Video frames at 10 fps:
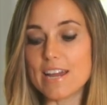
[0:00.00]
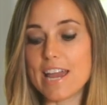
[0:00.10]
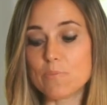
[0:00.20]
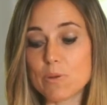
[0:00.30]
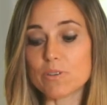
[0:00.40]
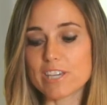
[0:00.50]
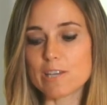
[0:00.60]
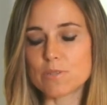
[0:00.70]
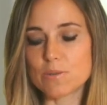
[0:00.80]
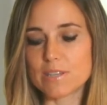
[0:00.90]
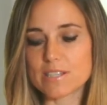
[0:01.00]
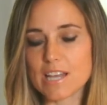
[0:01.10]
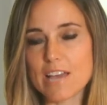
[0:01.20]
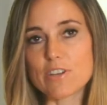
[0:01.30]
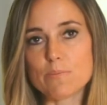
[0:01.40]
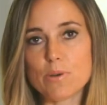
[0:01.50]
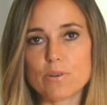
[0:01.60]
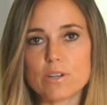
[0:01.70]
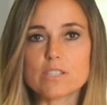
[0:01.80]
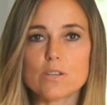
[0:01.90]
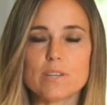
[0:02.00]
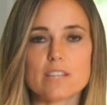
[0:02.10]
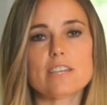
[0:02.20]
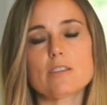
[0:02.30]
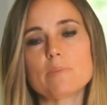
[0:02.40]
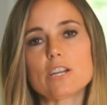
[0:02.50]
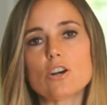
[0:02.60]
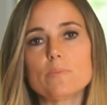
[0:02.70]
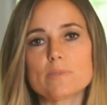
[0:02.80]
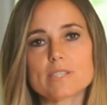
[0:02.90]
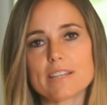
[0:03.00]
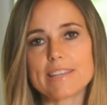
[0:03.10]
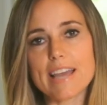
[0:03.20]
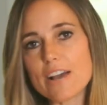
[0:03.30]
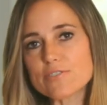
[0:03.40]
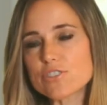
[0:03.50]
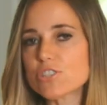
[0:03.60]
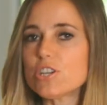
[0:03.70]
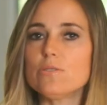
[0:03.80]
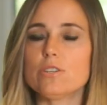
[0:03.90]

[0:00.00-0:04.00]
And we will keep doing this live component. So we can think about it almost like the after show.